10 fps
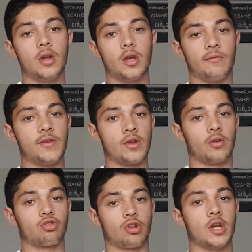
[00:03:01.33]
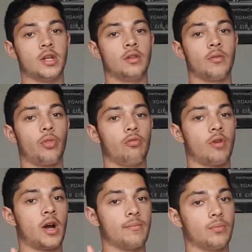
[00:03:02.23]
if you're not training the
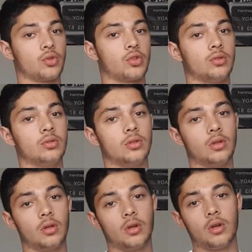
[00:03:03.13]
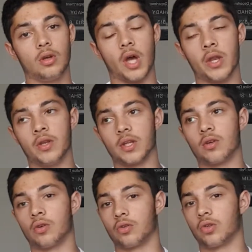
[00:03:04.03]
right muscle, and it
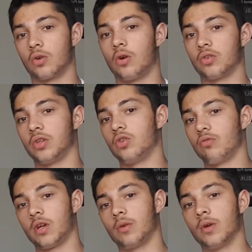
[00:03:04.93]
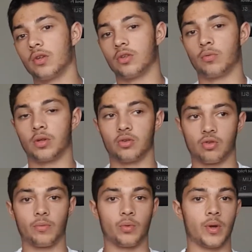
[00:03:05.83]
can also cause an injury anyway. So you want to
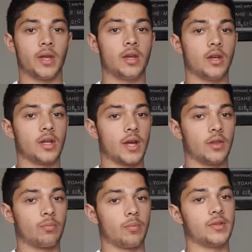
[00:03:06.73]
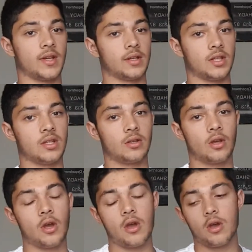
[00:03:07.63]
drop the weight and get the proper technique.
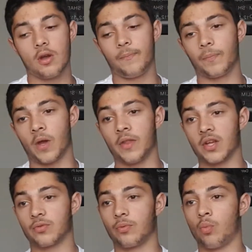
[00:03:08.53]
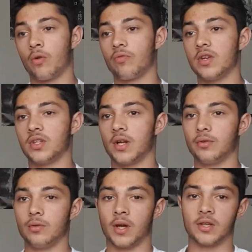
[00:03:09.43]
That's one reason I
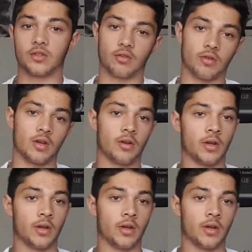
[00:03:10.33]
do that, is to create